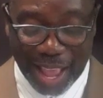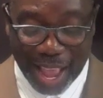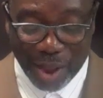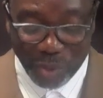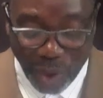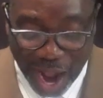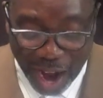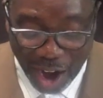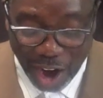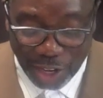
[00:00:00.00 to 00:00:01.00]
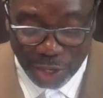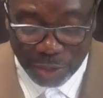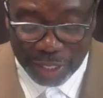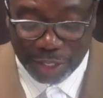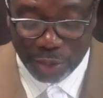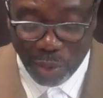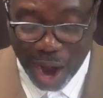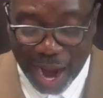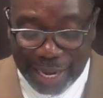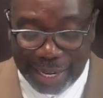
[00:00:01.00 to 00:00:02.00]
And why are you
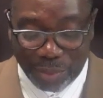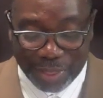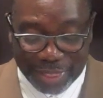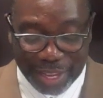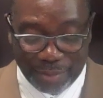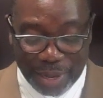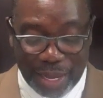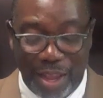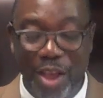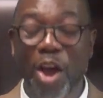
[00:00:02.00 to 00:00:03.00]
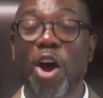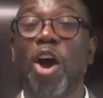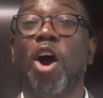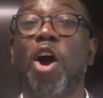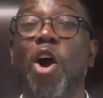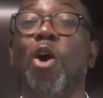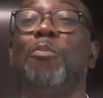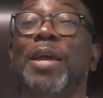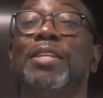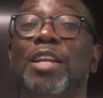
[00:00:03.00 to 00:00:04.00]
disquieted within me?
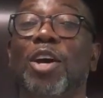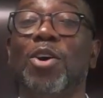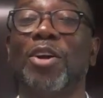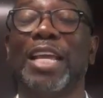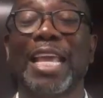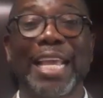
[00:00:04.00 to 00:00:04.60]
Hope in the Lord.